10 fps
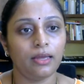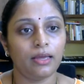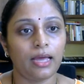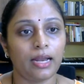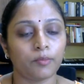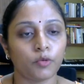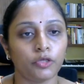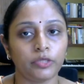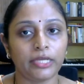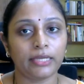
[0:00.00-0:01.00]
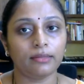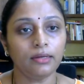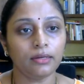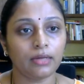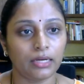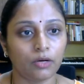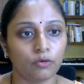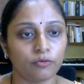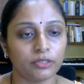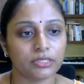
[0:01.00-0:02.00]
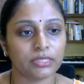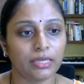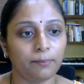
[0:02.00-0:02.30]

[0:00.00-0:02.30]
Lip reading: and I am going to take the cutout for the same.